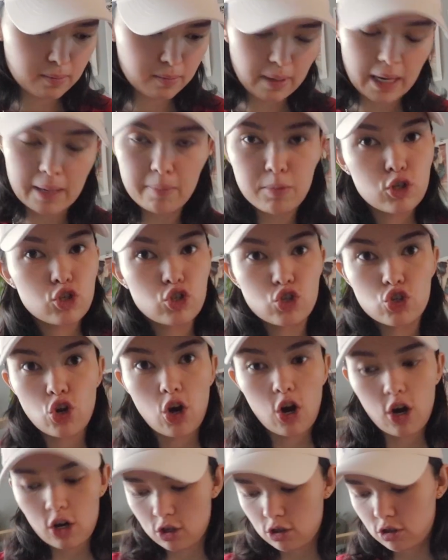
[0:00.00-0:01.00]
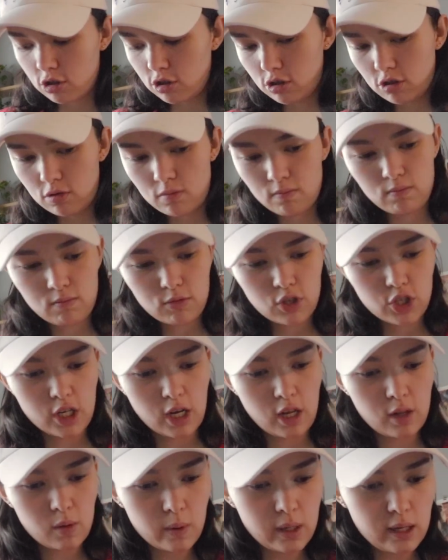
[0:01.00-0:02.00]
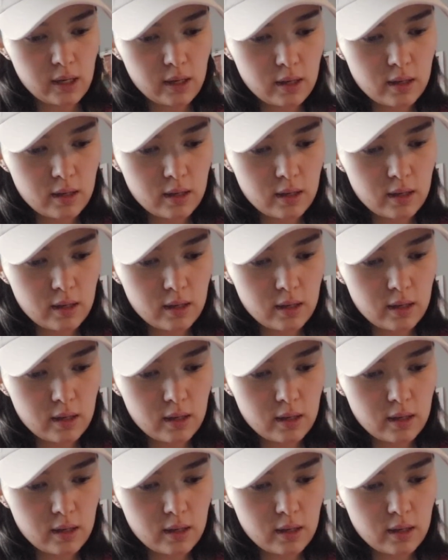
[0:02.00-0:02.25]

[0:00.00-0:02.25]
paper stocks, shall we?